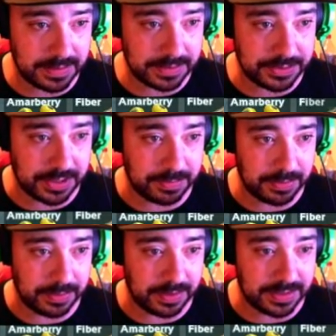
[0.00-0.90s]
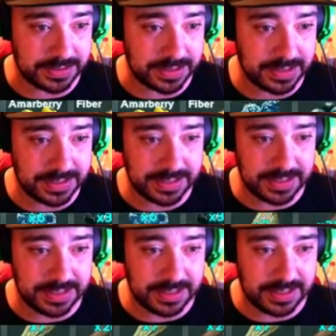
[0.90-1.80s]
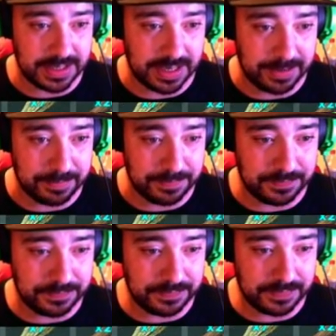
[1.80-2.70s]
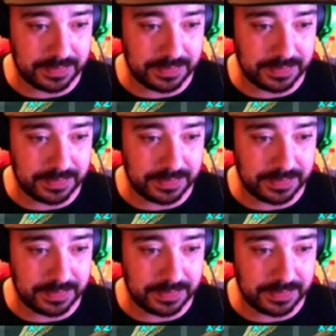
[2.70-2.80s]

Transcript: I think I just did a poo, guys. Um,